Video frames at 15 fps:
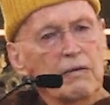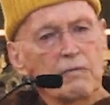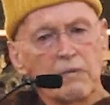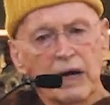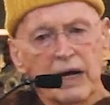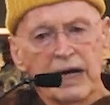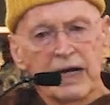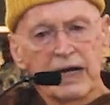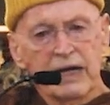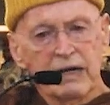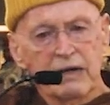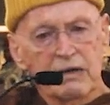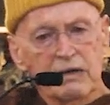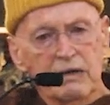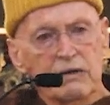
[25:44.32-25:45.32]
By
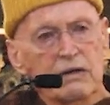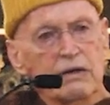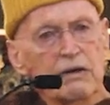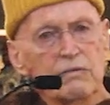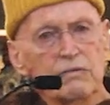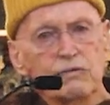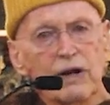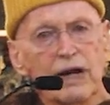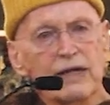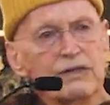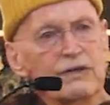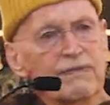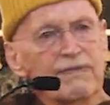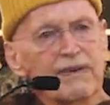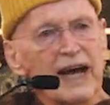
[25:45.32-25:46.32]
trying
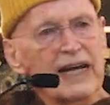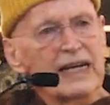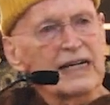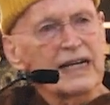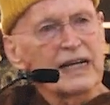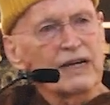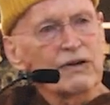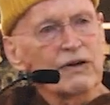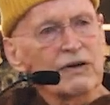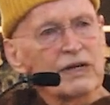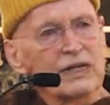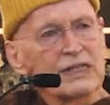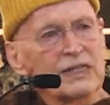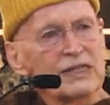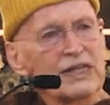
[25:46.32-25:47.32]
to find it or
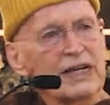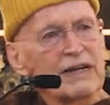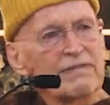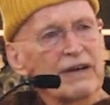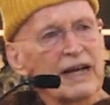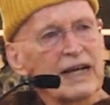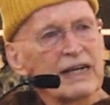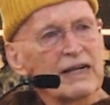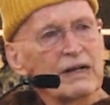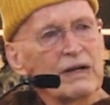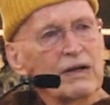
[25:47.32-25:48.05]
conceive it.